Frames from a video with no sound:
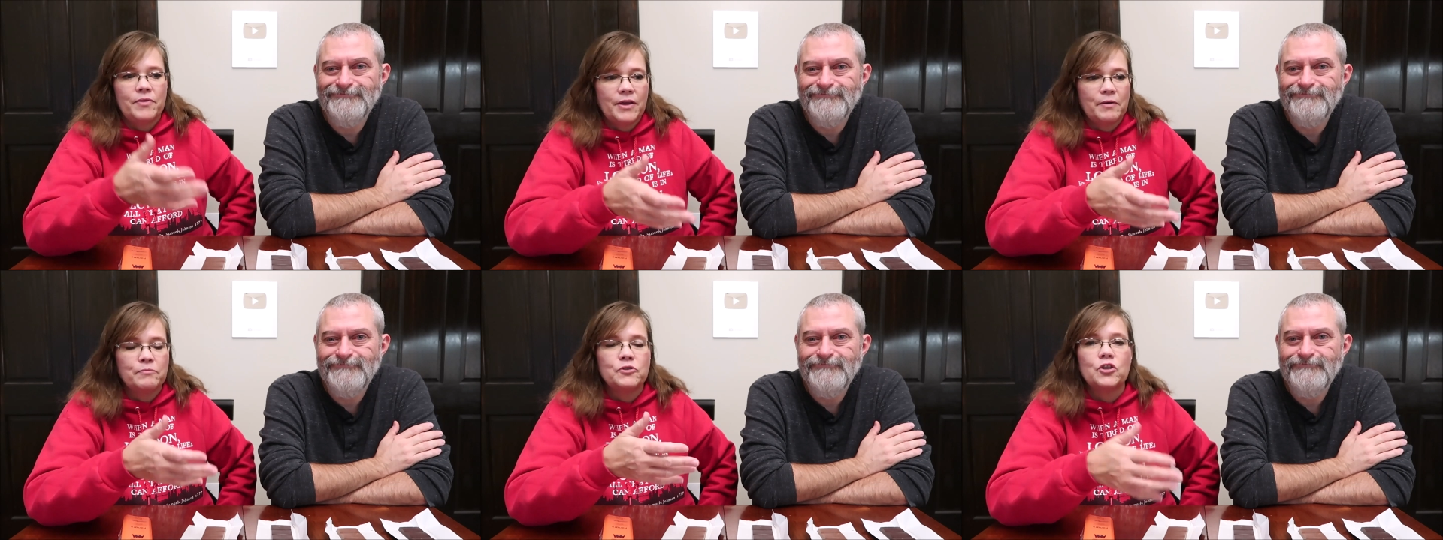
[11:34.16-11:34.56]

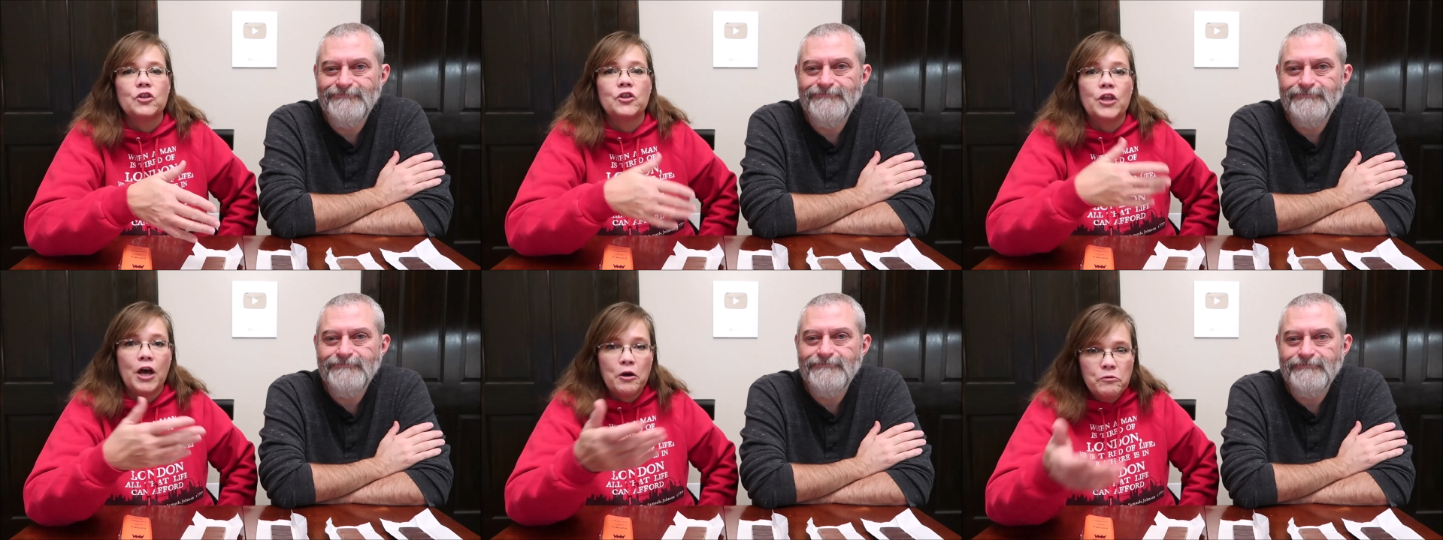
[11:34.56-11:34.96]
Speaker 1: them to
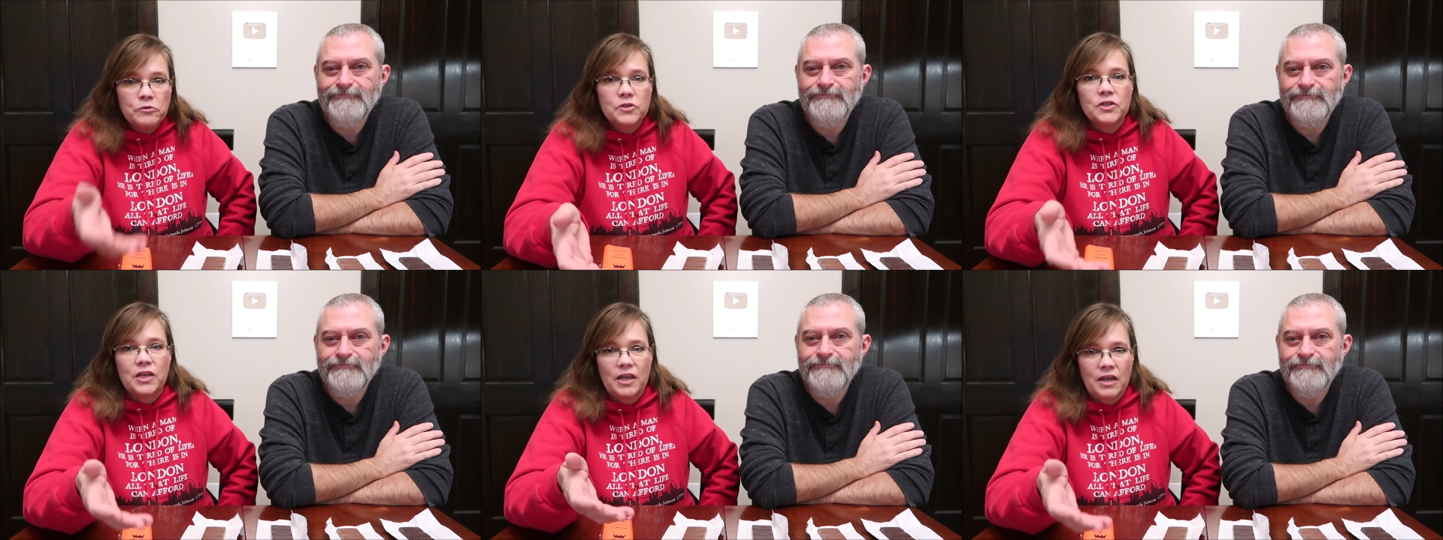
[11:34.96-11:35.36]

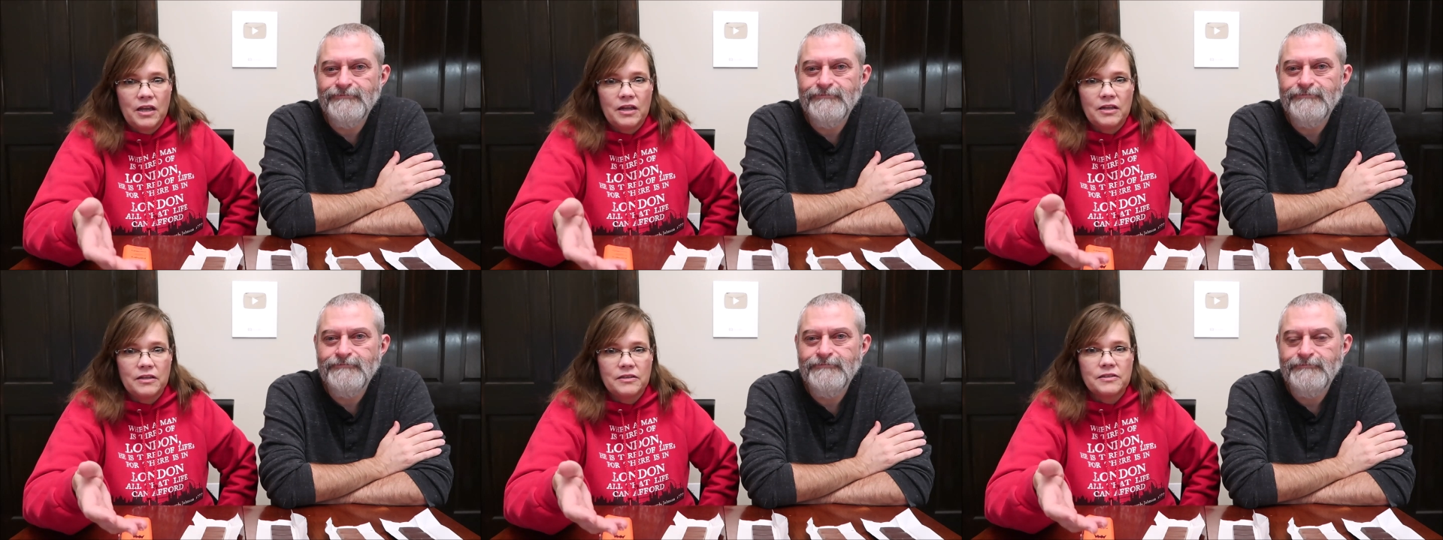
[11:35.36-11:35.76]
those
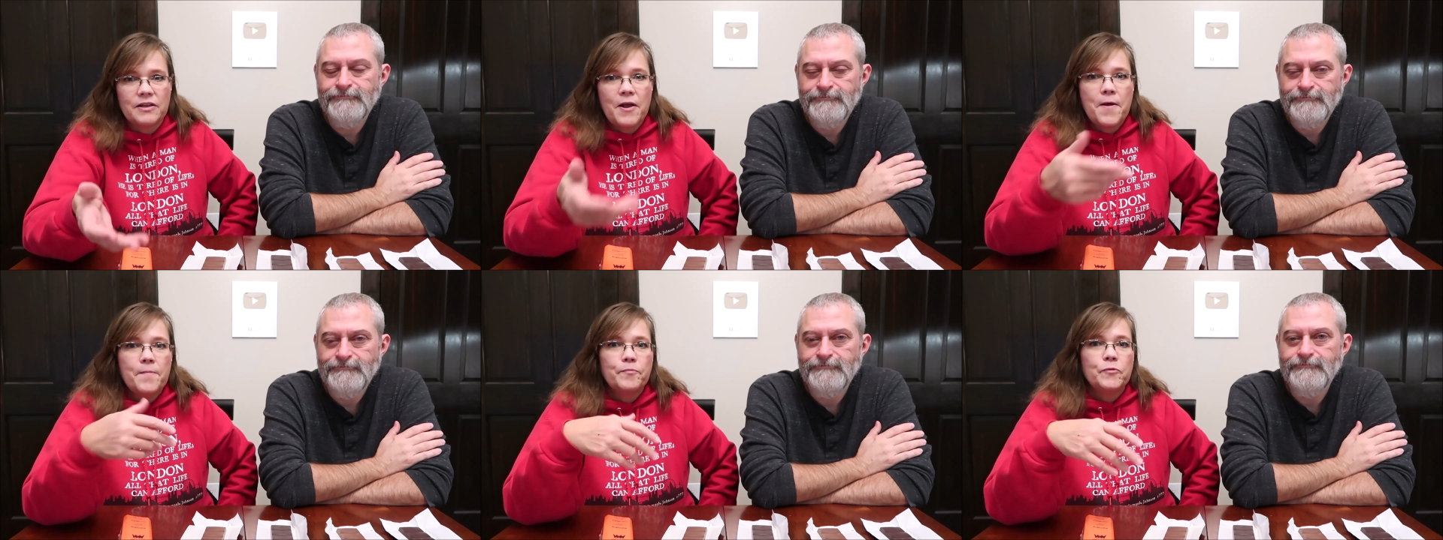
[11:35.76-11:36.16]
kids
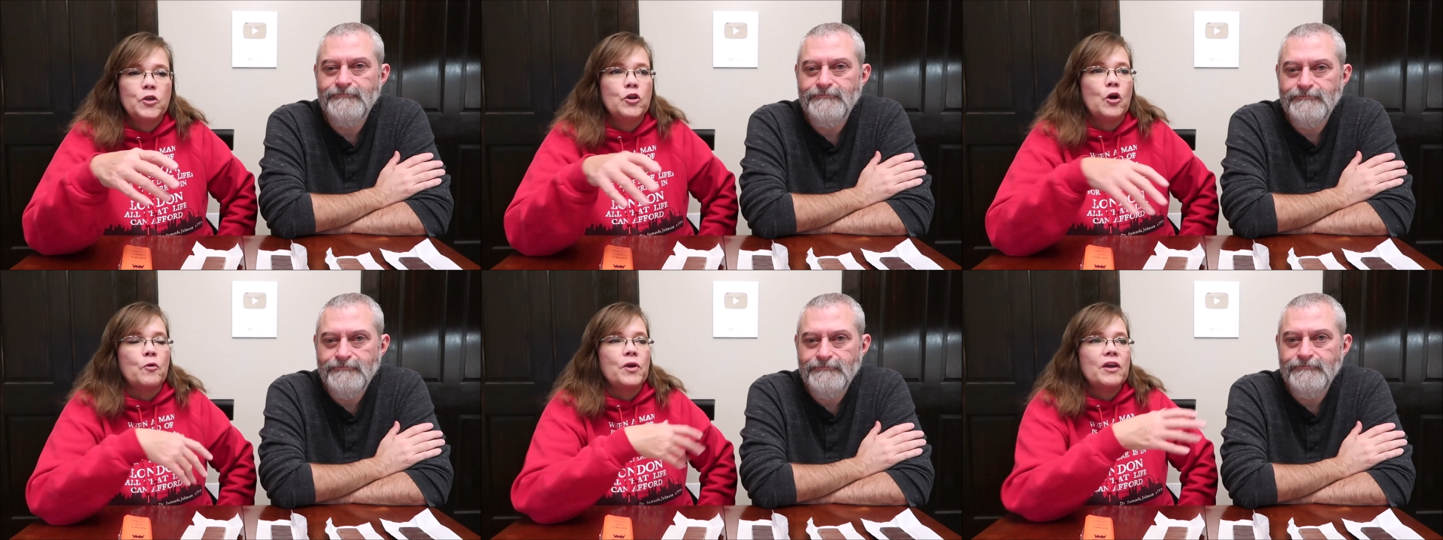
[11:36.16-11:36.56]
you
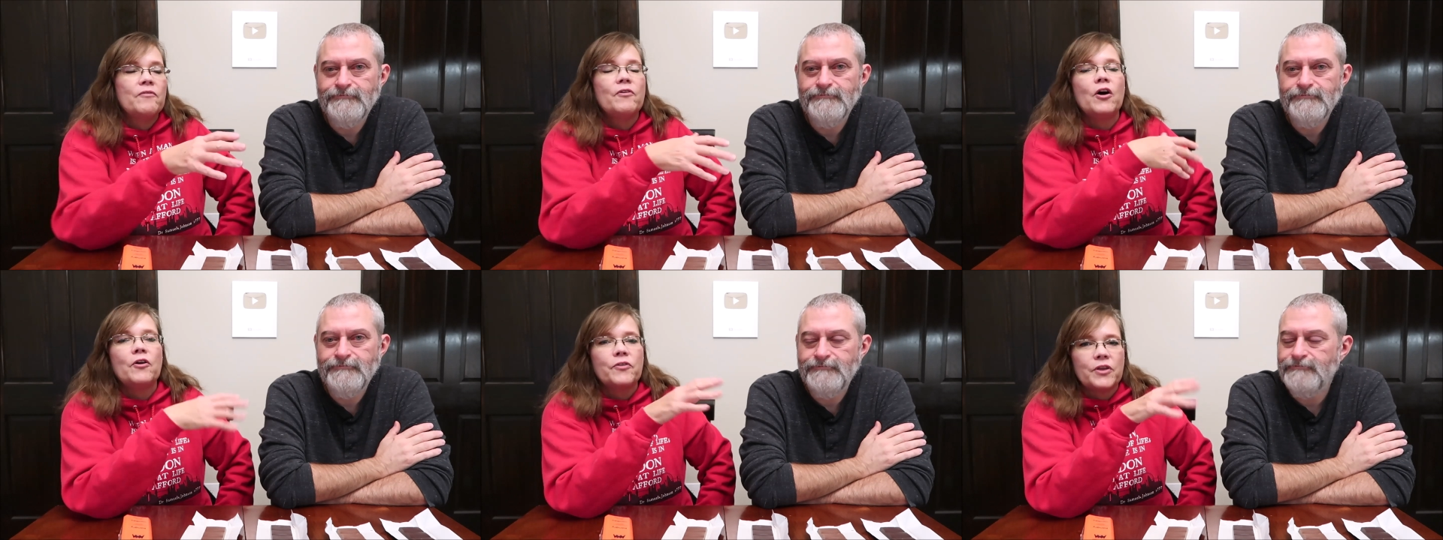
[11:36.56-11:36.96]
know, give
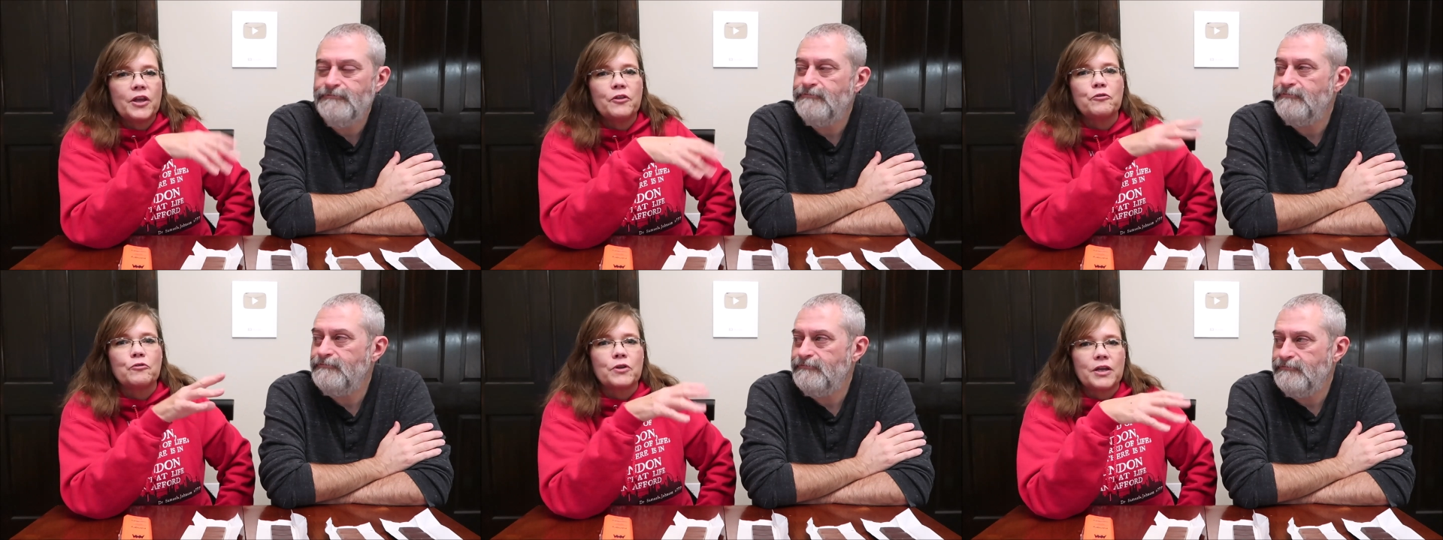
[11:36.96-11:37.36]
all the
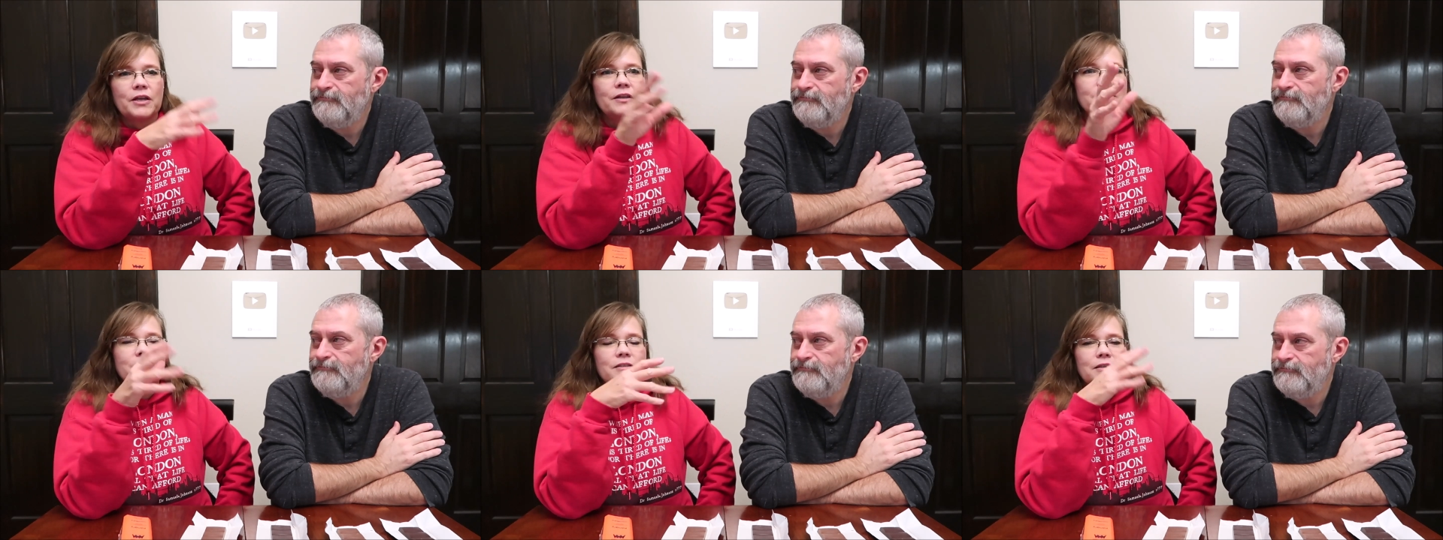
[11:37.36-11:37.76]
other
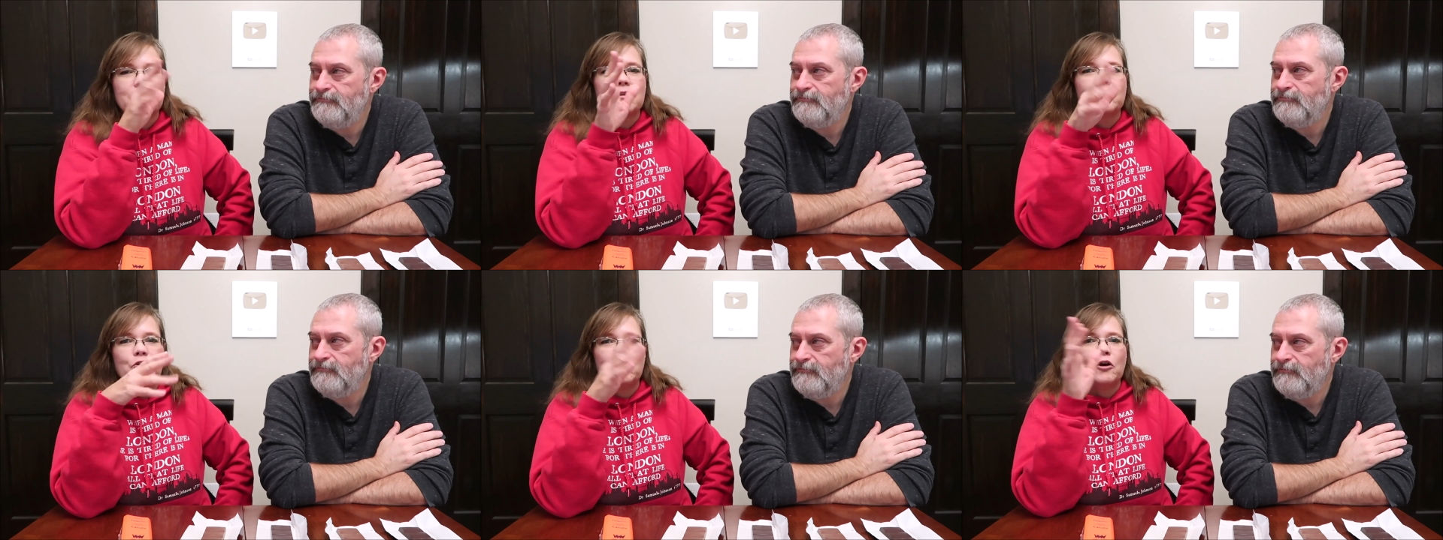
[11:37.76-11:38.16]
kids and
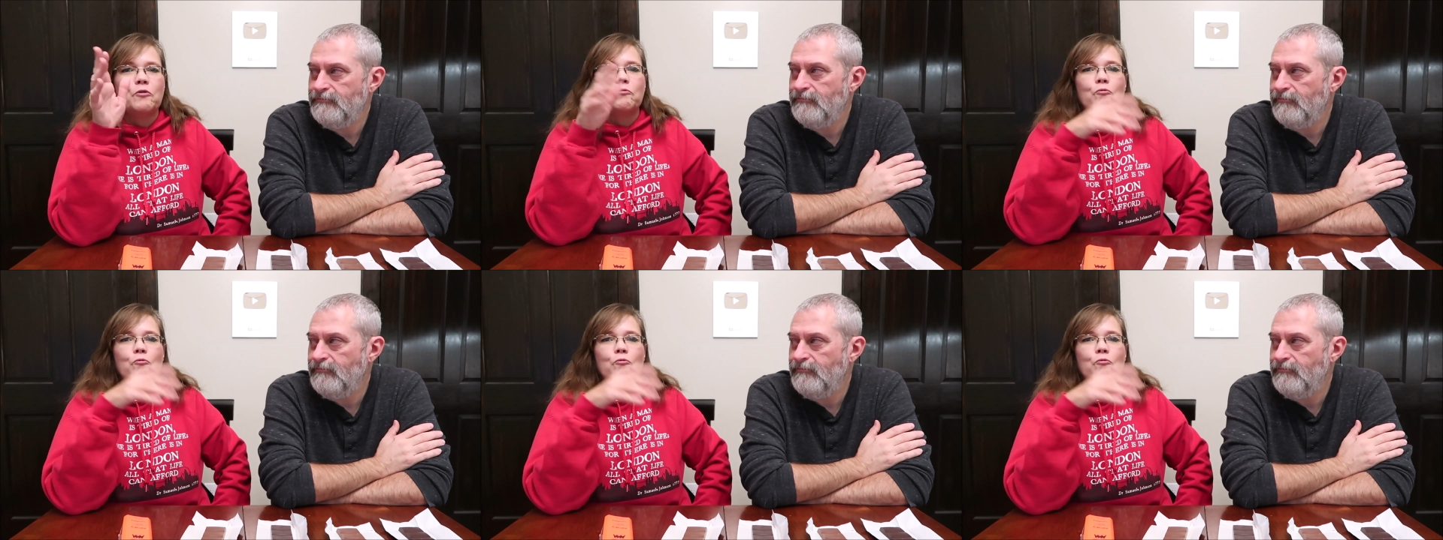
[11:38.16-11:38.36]
you know